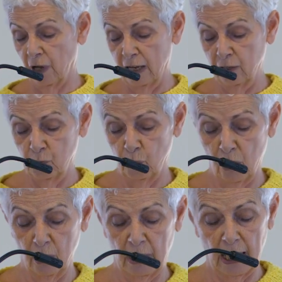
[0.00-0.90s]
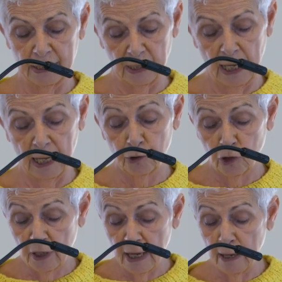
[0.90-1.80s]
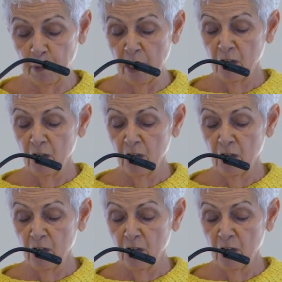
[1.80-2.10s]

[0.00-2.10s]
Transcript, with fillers: Philo's work, Adrien Toneb,